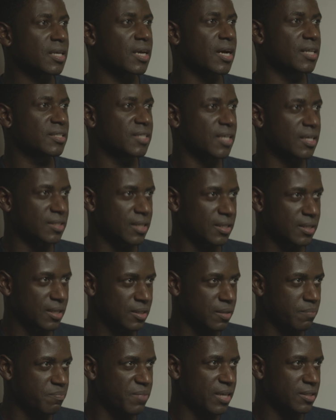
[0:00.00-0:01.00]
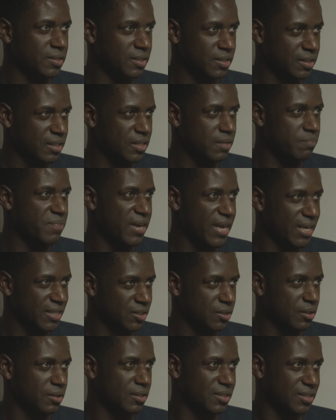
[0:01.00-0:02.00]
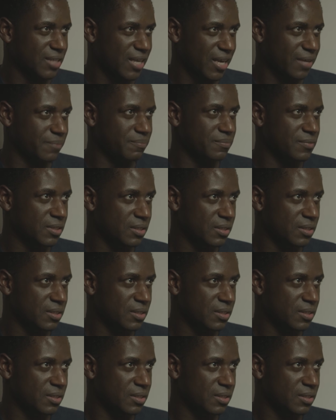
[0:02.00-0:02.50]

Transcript: context, I think the basics and the base are the same.